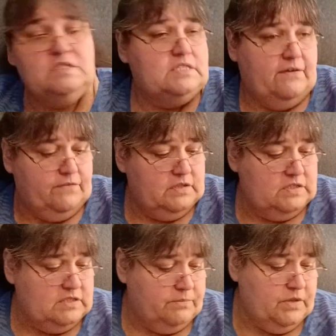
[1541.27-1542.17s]
definitely
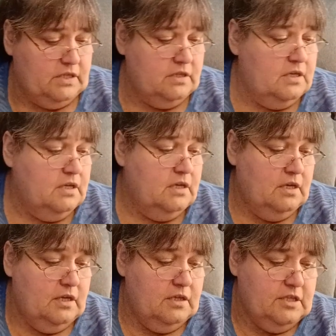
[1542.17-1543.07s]
something
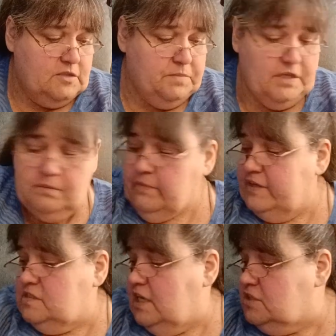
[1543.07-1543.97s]
that's been in my
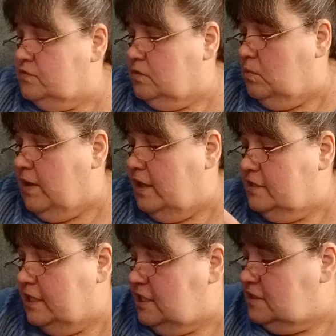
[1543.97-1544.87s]
stash for a while,
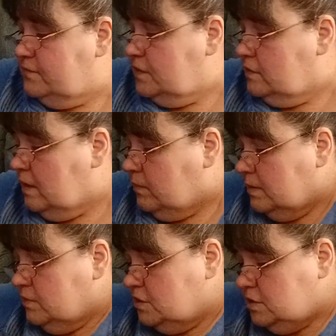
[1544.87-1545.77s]
and I need to figure out what
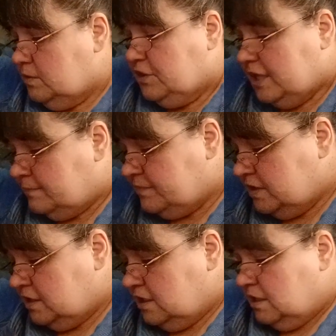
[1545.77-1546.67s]
I'm going to do with it.
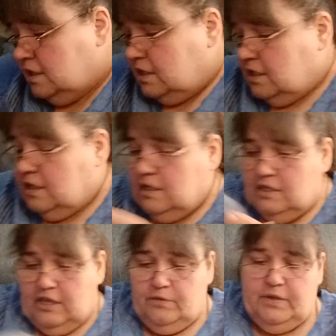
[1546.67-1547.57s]

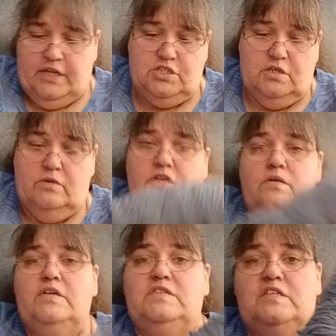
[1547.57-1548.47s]
The other one I showed
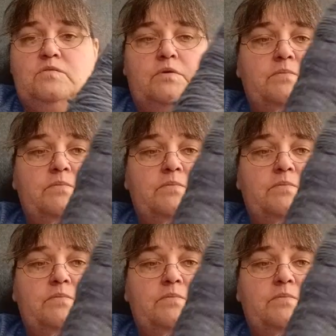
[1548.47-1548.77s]
you is this one